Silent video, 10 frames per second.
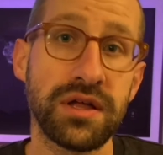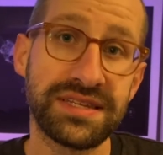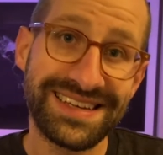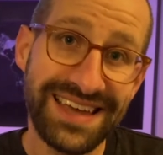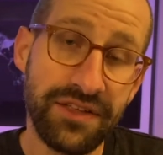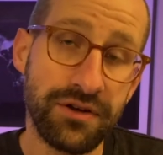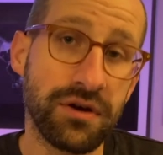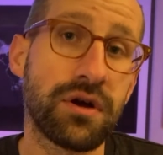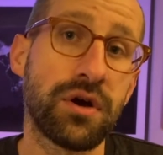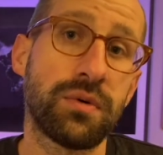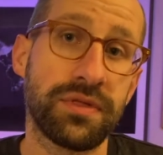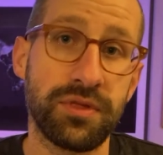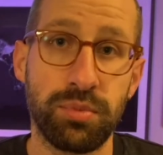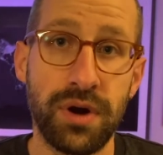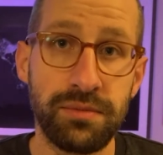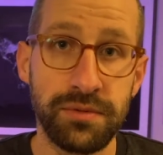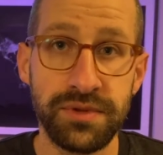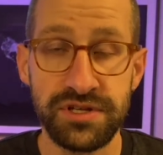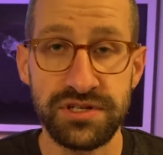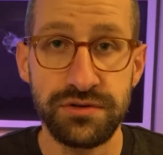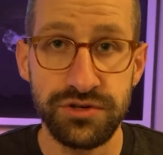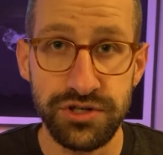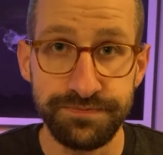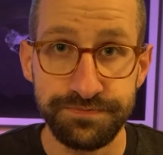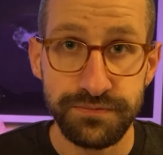together with the problem and the solution.